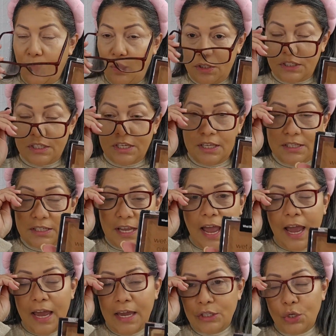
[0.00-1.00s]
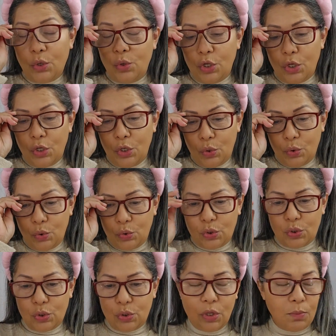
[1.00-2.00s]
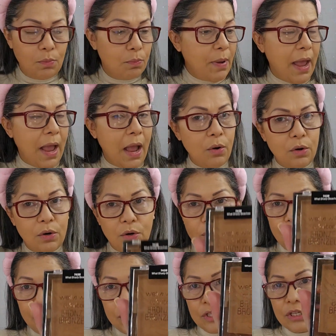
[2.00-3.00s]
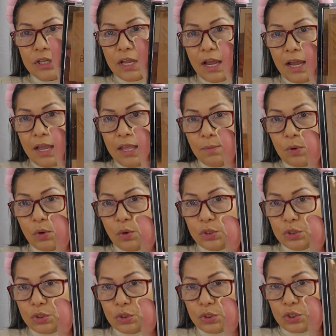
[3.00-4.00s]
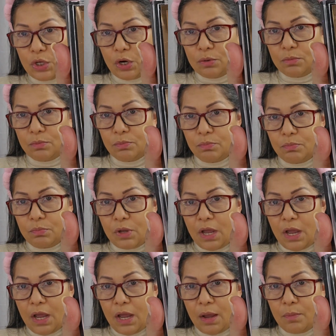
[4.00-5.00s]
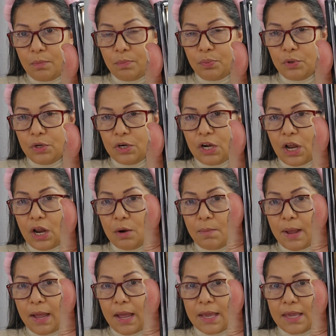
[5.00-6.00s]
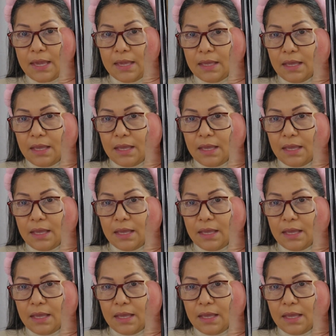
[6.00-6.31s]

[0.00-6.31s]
Since I don't use powders, I am going to start putting on my